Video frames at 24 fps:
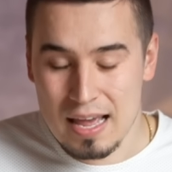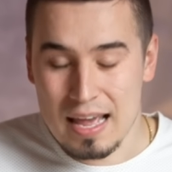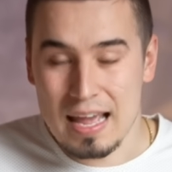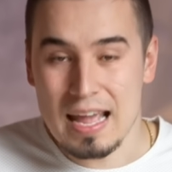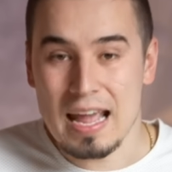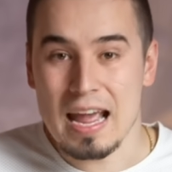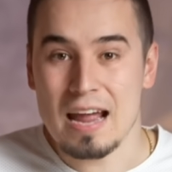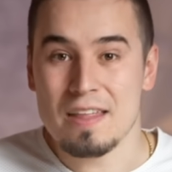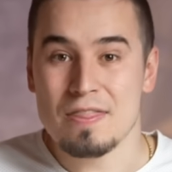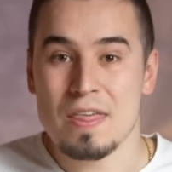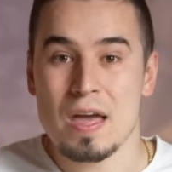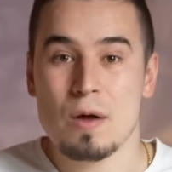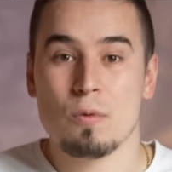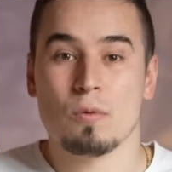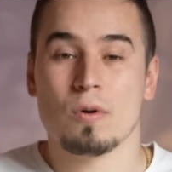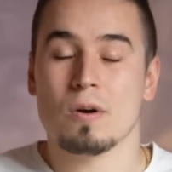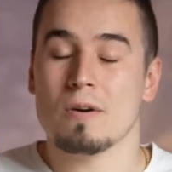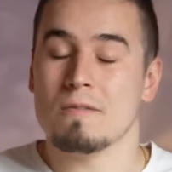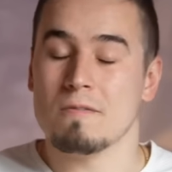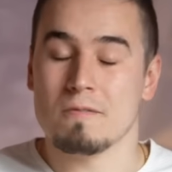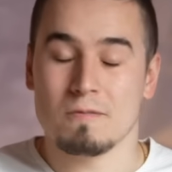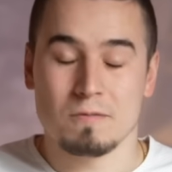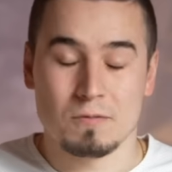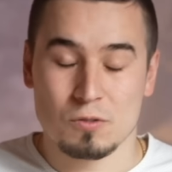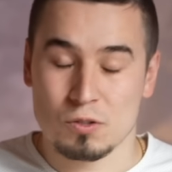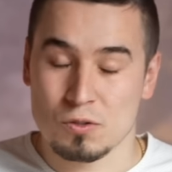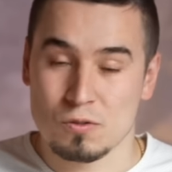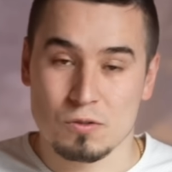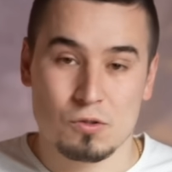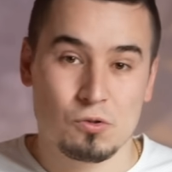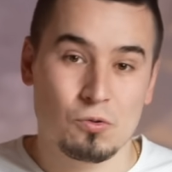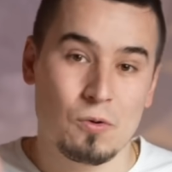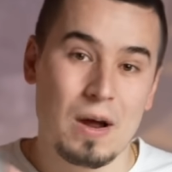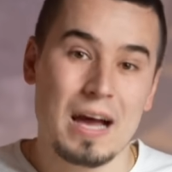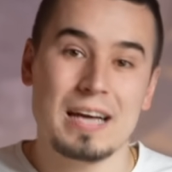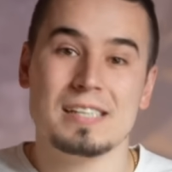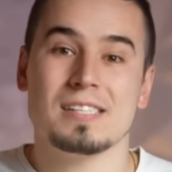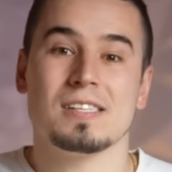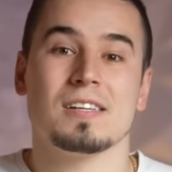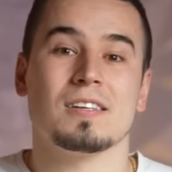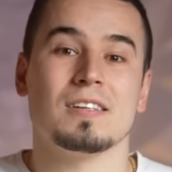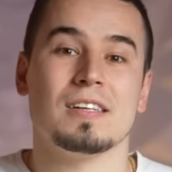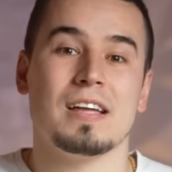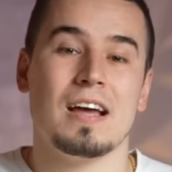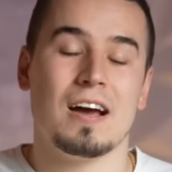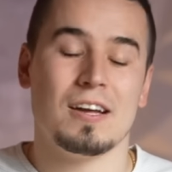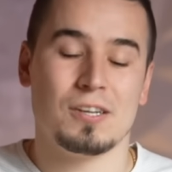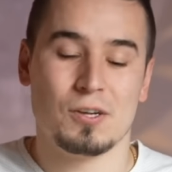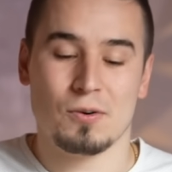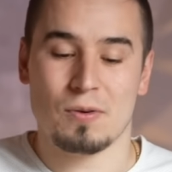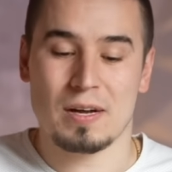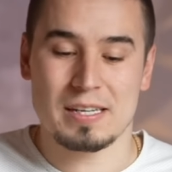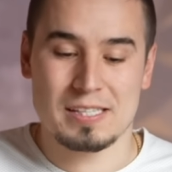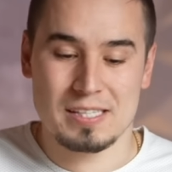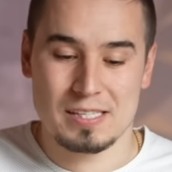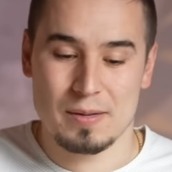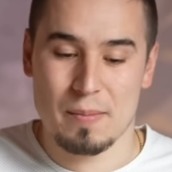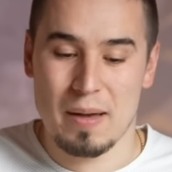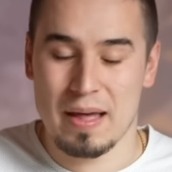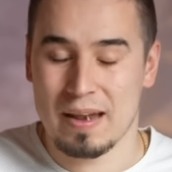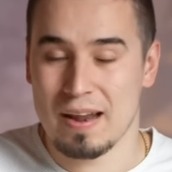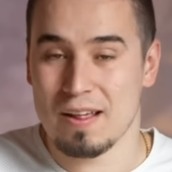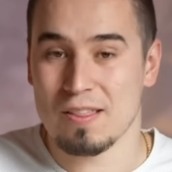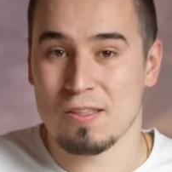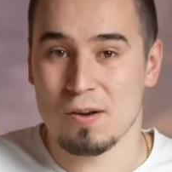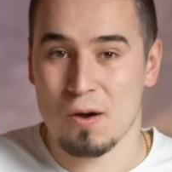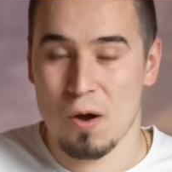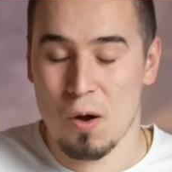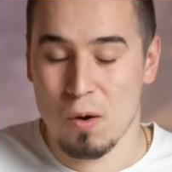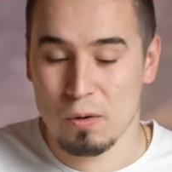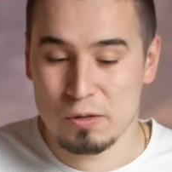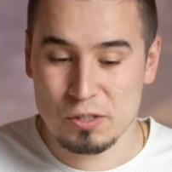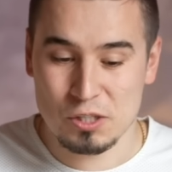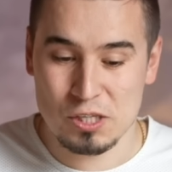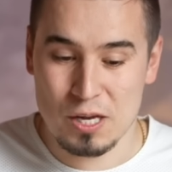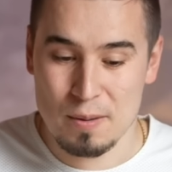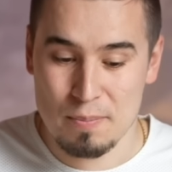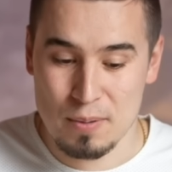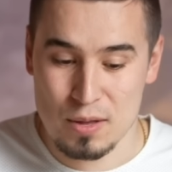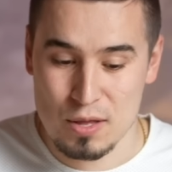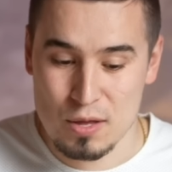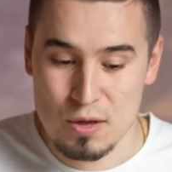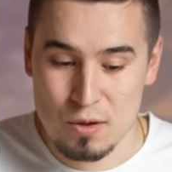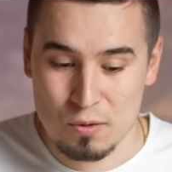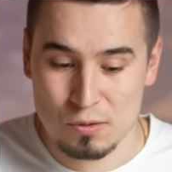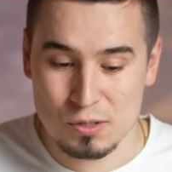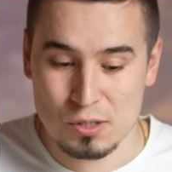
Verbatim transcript: and they were drastically underestimating their own GPU.